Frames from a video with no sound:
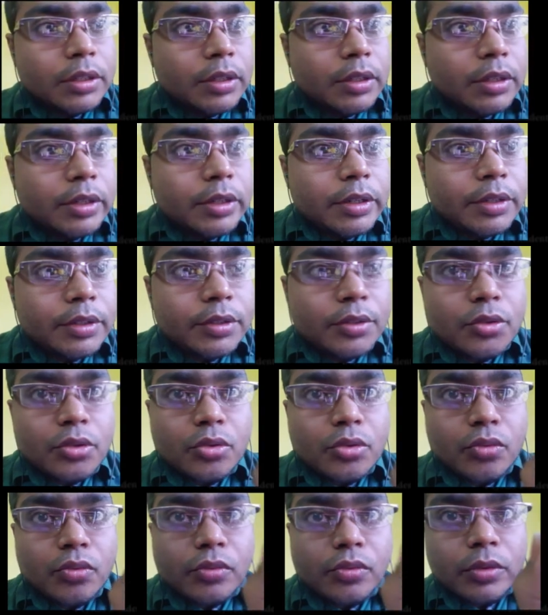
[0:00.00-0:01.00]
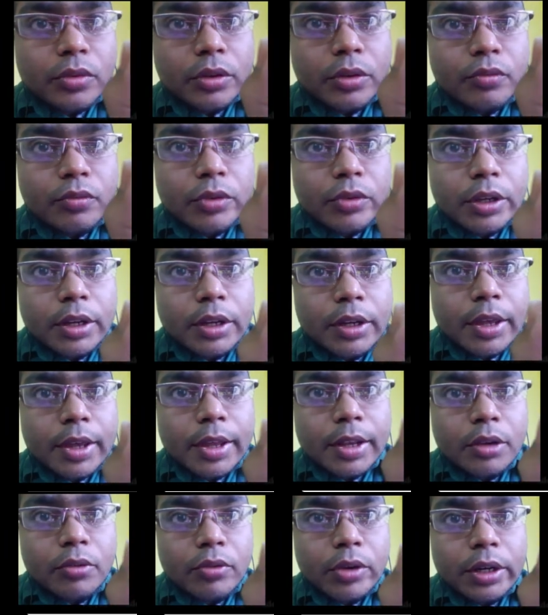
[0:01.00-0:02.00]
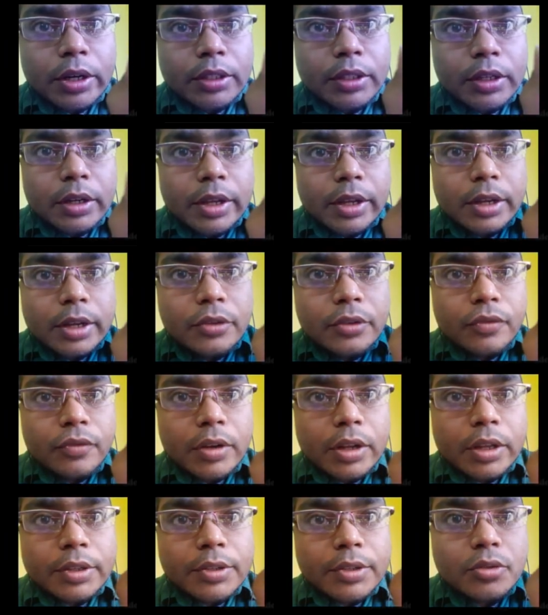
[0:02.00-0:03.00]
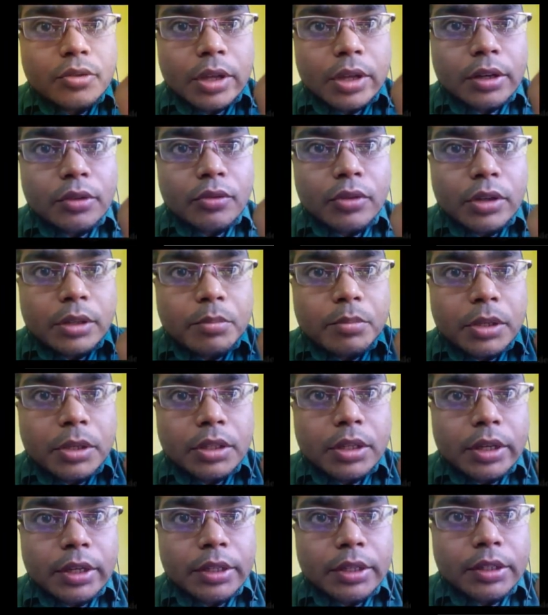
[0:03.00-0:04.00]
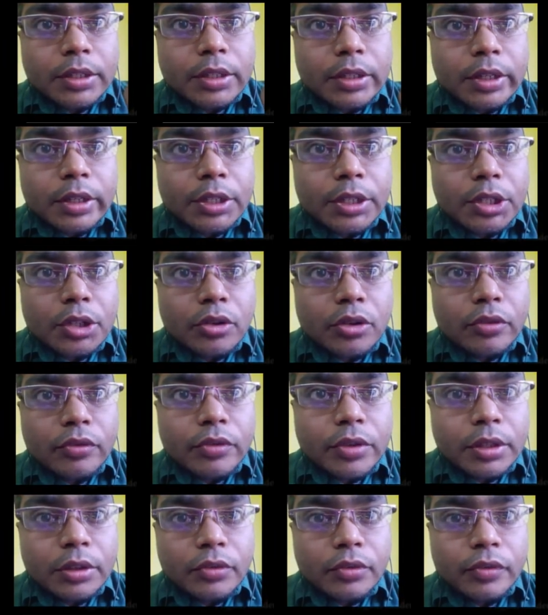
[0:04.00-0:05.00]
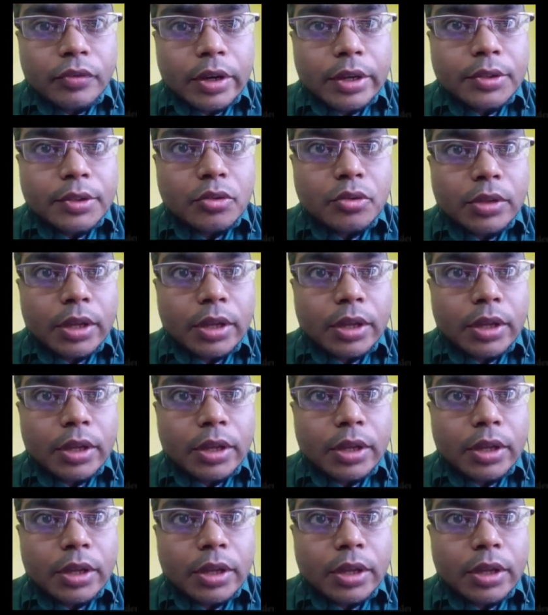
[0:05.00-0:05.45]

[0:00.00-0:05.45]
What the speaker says: Clear? So we can calculate the net flux, so that will be the integration of d phi, so